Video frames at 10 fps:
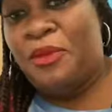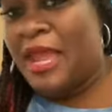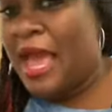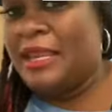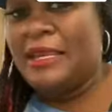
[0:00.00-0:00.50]

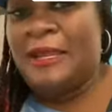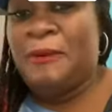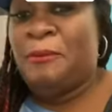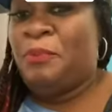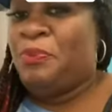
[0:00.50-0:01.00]

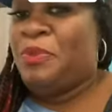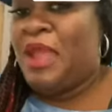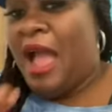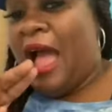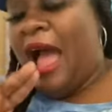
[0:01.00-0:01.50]
reality.
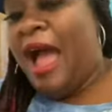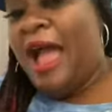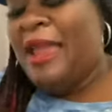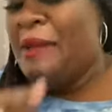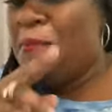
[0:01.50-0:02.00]

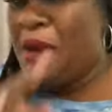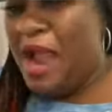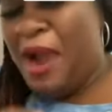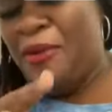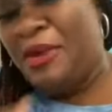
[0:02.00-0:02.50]
I
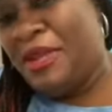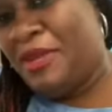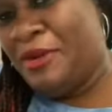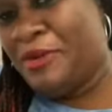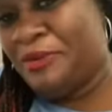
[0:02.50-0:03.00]
empower
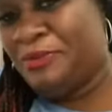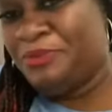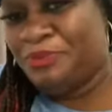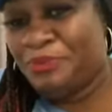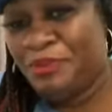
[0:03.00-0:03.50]
you
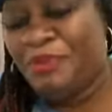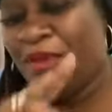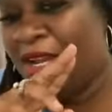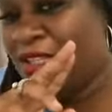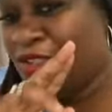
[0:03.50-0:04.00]

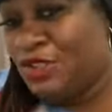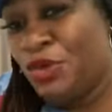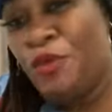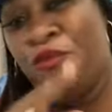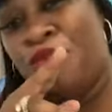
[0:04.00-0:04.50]

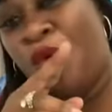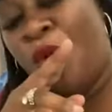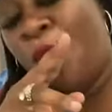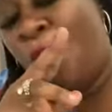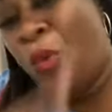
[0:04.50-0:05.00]
to,
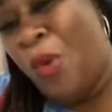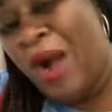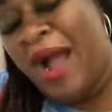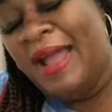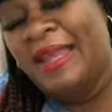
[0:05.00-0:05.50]
for
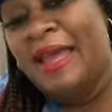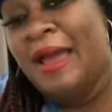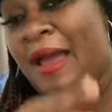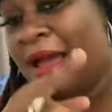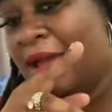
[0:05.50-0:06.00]
1
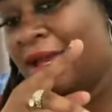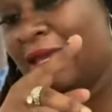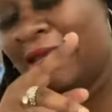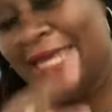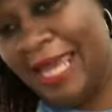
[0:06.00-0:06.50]

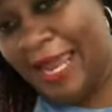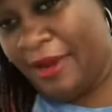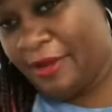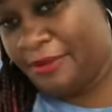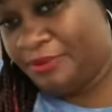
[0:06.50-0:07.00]

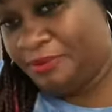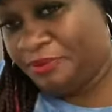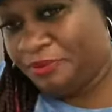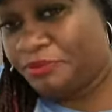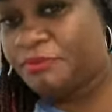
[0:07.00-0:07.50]
year,
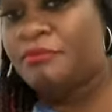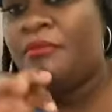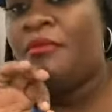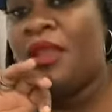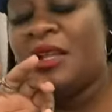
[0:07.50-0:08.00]

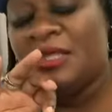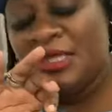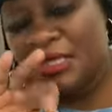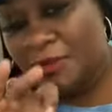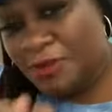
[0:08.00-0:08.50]
to
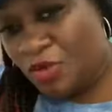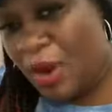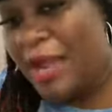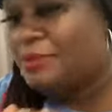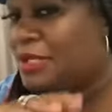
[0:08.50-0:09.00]

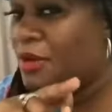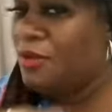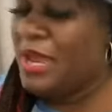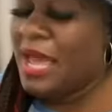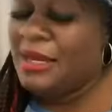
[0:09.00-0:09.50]
subscribe to the
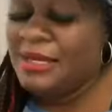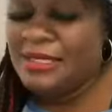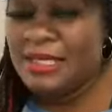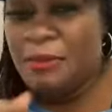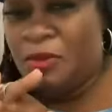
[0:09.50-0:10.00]
Reality
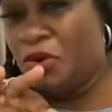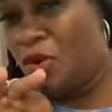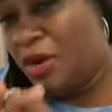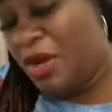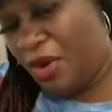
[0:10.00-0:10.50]
Temple
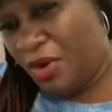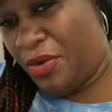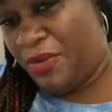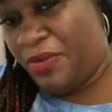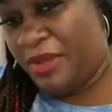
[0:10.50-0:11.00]
on
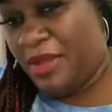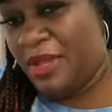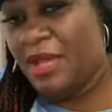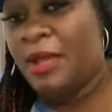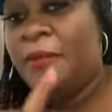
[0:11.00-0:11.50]
Earth.
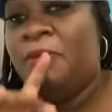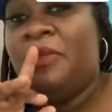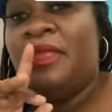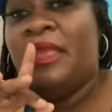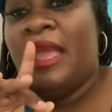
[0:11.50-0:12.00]

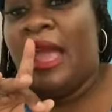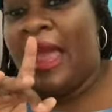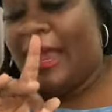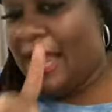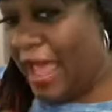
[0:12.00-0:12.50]

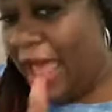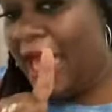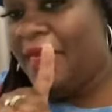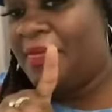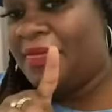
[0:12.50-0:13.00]
And
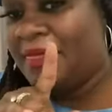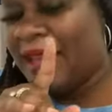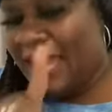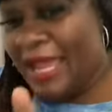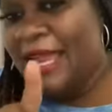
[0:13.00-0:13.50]
at
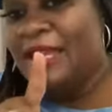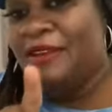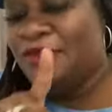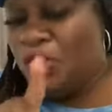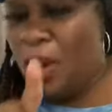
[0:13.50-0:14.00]
the end
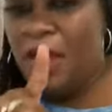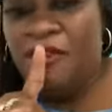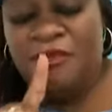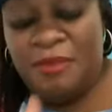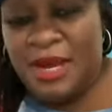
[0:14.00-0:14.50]
of
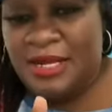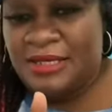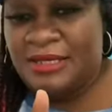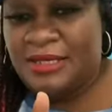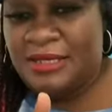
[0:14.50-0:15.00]
12
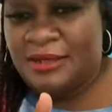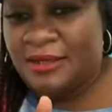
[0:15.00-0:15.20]
months,